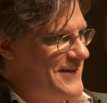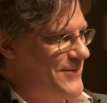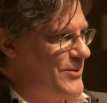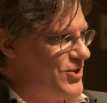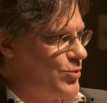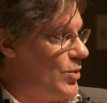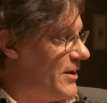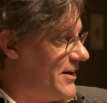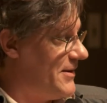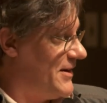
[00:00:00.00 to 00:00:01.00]
which is
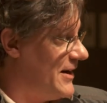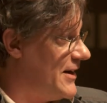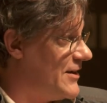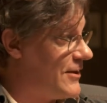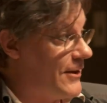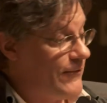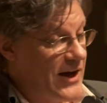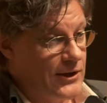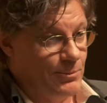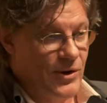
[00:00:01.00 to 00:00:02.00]
what it is in the
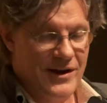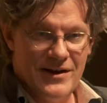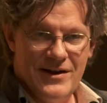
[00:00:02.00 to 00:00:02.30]
final book.